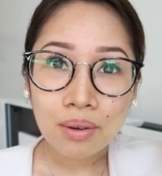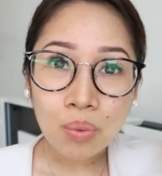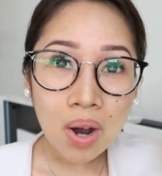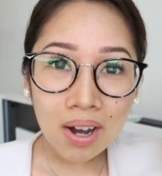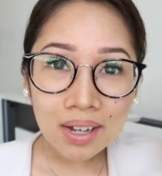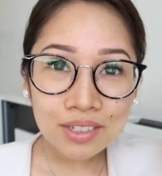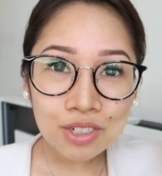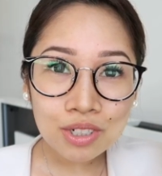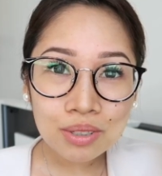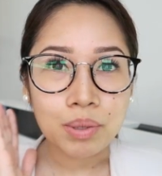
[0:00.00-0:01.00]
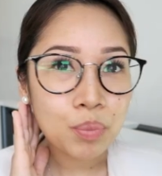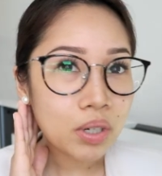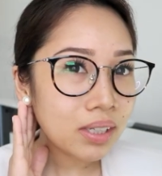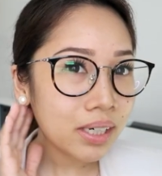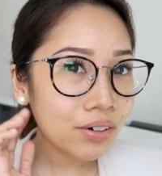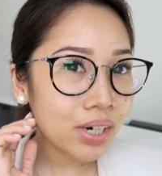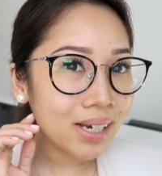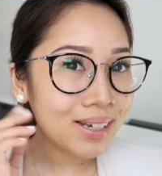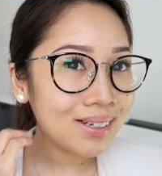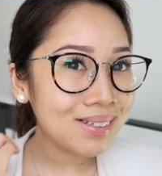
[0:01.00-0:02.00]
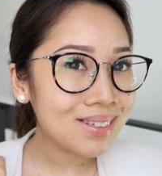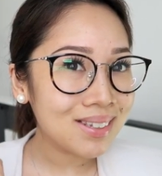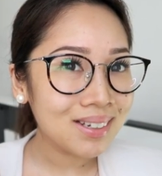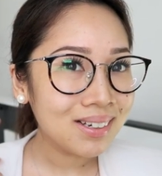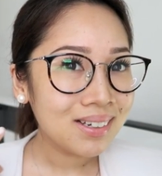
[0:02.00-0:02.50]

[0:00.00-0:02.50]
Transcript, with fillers: the watch, the pearl earrings,